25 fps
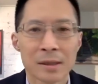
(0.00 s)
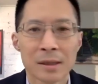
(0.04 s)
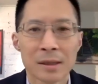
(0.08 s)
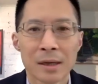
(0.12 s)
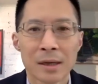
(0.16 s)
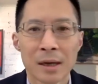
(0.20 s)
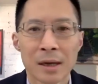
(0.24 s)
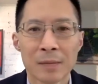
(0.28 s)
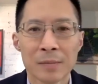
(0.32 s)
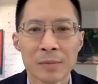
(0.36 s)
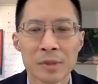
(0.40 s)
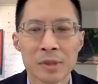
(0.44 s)

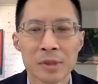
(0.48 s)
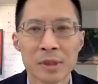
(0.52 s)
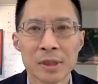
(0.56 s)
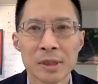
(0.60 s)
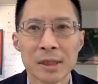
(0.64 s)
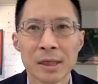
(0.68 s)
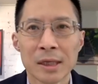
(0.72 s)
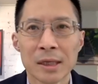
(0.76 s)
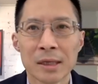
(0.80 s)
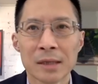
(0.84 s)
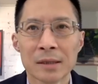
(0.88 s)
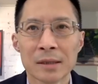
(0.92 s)
um,
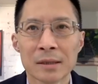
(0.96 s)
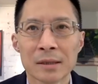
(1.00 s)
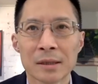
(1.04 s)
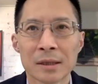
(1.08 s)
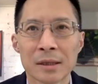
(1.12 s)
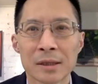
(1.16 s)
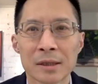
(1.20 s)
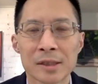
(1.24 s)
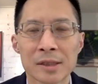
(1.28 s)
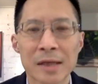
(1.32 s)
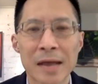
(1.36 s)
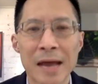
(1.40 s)
seeking
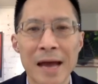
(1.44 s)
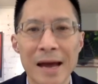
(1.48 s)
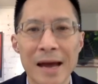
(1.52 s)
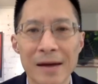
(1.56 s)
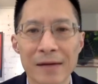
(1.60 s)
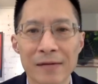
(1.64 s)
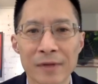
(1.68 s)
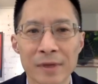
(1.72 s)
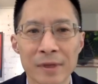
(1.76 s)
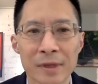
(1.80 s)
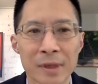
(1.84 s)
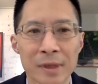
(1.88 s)

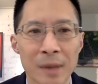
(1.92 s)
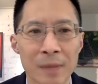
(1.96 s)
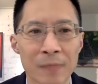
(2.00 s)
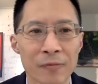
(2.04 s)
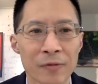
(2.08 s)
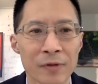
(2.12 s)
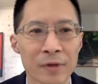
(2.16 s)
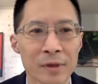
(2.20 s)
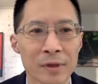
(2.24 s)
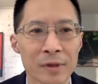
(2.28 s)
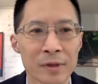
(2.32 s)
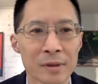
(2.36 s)
salve and
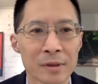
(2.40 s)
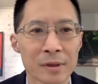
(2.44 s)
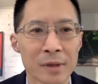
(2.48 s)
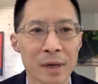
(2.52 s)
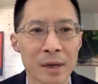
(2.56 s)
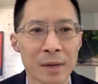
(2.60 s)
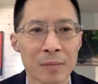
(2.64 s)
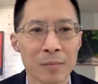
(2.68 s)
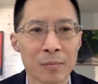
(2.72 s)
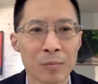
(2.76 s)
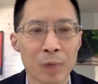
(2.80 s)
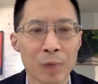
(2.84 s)
comfort
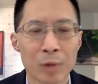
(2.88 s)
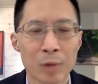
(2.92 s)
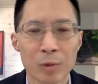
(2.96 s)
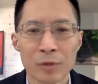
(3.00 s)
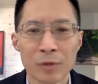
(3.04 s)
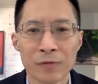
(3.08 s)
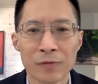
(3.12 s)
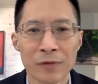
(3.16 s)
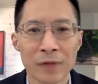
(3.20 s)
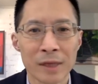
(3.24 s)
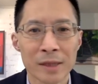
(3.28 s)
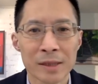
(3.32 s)
um, when we
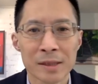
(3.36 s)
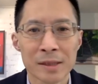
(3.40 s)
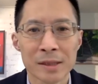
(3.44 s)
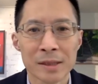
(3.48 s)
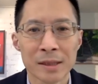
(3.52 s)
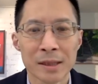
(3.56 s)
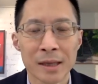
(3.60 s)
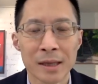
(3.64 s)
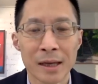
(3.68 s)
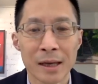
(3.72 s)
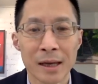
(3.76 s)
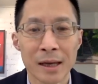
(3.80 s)
face
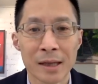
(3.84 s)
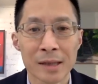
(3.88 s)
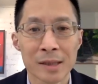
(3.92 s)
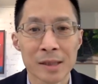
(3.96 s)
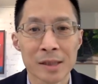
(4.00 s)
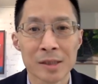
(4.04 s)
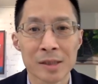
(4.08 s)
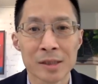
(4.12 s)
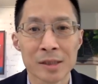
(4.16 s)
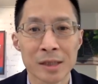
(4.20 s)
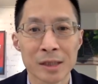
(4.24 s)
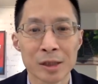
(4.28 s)
the
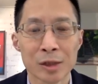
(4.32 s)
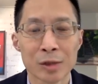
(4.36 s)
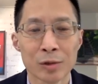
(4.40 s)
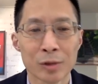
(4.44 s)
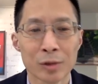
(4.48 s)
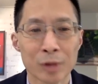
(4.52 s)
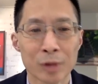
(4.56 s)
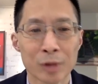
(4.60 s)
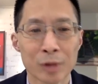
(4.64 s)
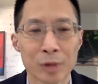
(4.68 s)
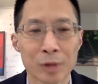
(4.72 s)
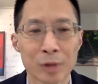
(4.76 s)
existential
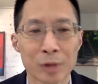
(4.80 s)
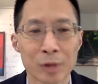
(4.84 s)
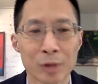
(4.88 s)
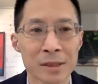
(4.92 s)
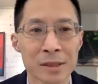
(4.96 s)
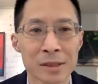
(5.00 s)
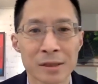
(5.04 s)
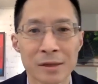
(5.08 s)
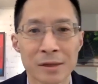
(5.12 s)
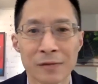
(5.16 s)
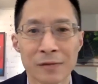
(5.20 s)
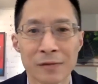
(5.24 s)

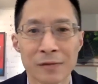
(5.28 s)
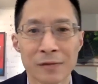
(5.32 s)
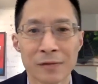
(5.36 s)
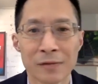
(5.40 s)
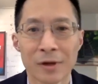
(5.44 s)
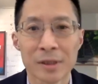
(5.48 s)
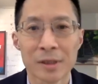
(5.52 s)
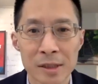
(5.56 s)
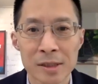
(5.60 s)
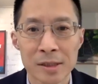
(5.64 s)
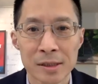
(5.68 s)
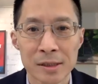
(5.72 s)
loneliness of
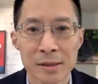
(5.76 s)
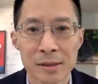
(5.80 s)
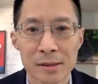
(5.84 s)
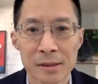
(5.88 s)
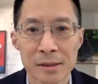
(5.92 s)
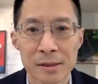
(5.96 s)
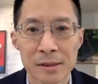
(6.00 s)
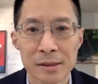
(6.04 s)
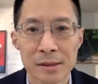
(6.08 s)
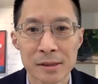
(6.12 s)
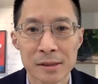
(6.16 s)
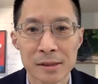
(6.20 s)
our
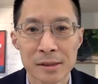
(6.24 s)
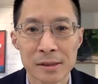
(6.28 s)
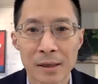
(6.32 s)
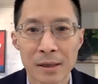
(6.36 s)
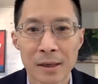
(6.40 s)
existence.